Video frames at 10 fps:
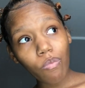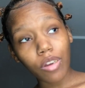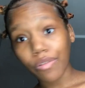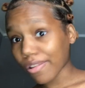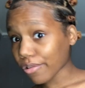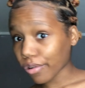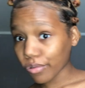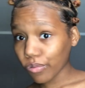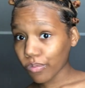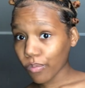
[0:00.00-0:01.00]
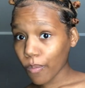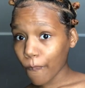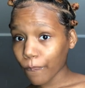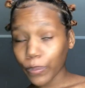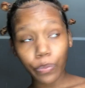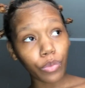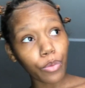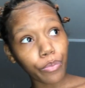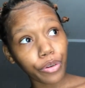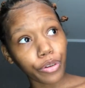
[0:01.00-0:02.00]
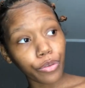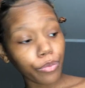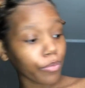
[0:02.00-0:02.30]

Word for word: And that's on who? Period.